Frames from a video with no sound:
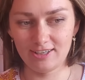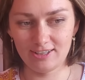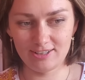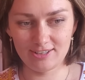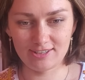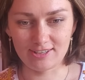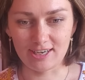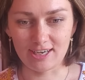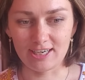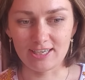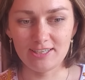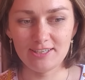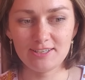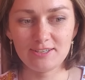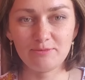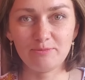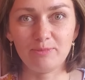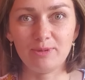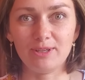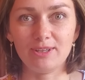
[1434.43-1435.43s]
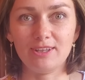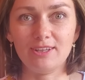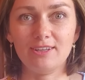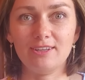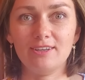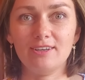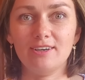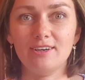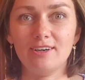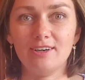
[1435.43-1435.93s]
is nice, but
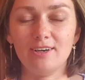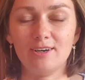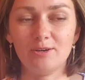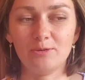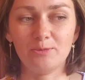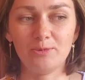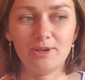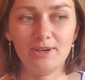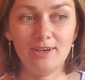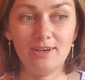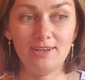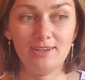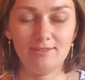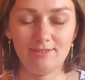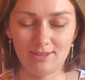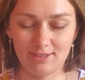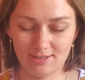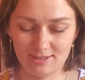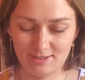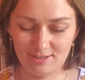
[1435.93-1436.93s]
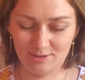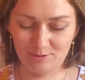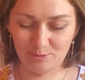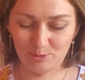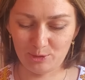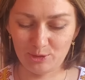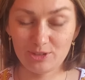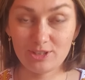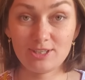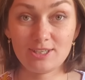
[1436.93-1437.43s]
we're living
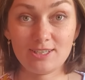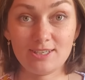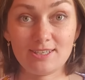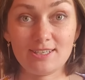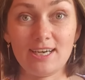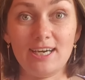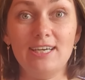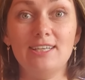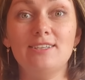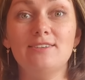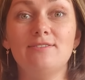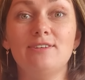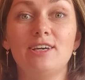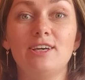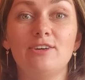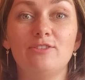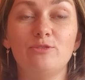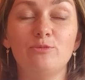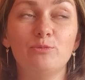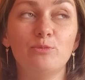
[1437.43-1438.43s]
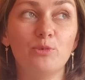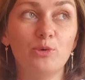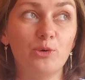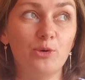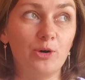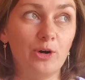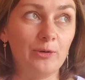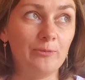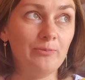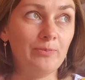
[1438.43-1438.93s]
in modern society. We have
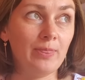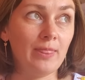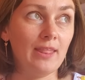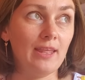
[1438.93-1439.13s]
more